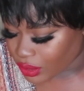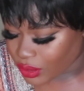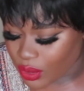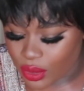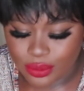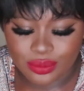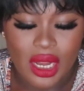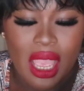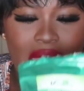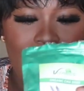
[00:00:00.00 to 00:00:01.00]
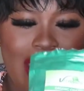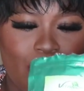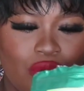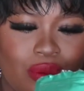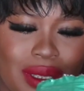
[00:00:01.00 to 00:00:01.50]
So I
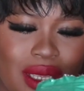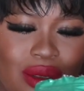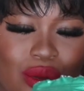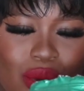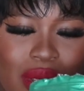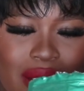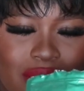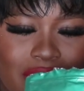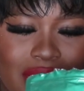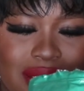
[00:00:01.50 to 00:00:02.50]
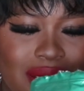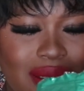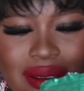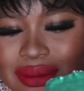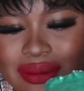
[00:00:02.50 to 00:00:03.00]
will be, you know,
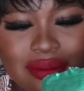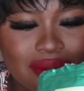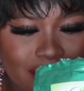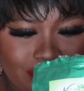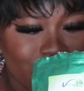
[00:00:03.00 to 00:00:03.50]
calculating